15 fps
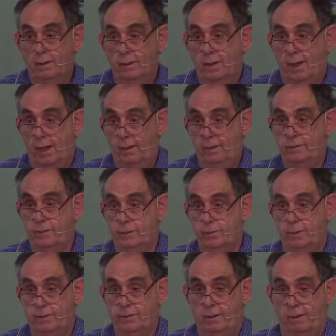And this is
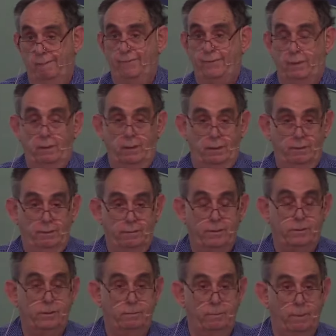what you're going to find.
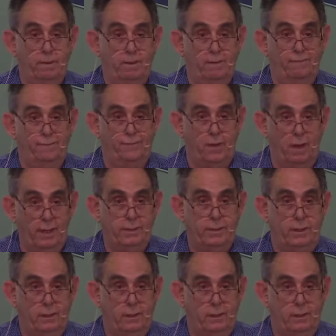Christian women are fighting